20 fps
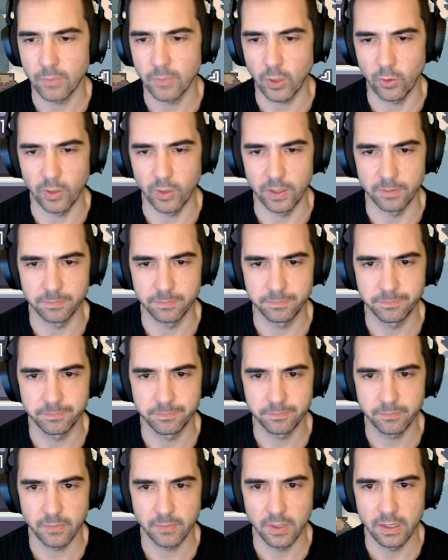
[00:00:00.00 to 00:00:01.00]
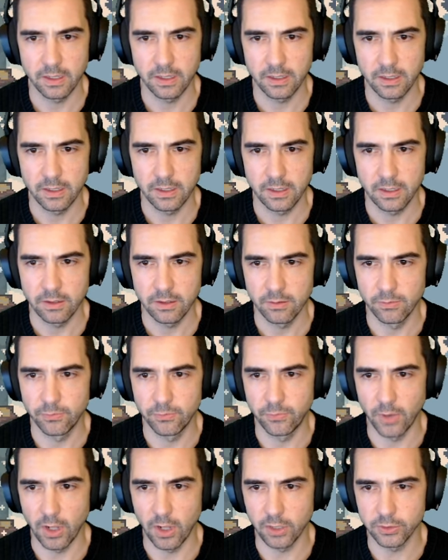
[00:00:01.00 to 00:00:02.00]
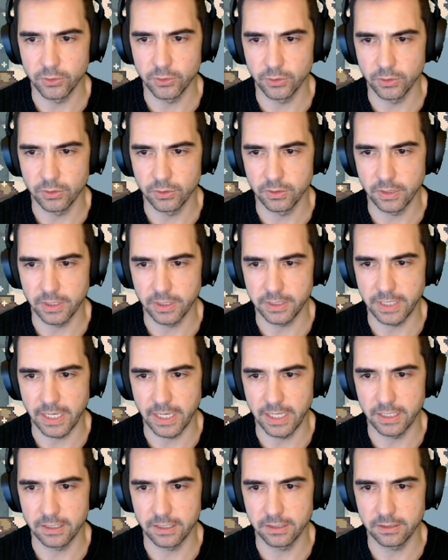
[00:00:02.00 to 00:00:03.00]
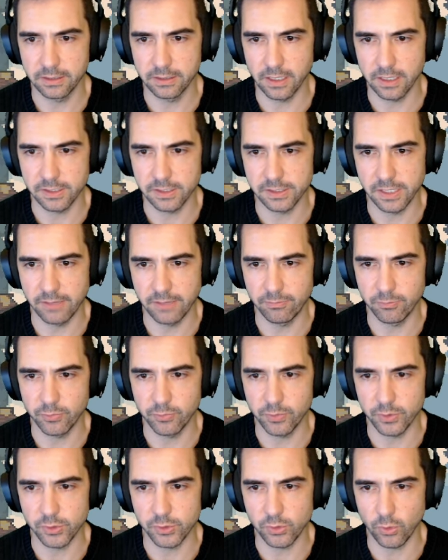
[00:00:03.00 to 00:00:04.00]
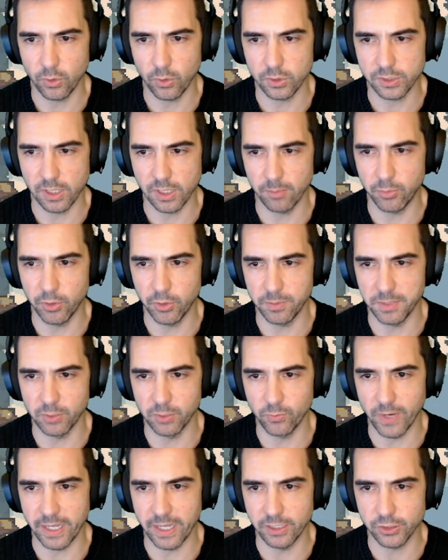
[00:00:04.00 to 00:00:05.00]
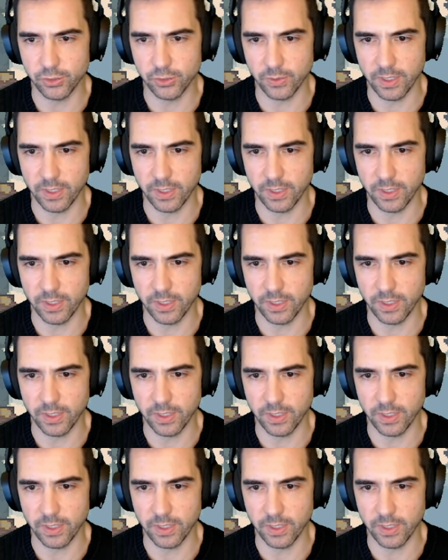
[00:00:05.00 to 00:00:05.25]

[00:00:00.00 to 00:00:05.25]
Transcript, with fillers: Alright. Valder, again, gotta save him for the storks. I'll put him in range so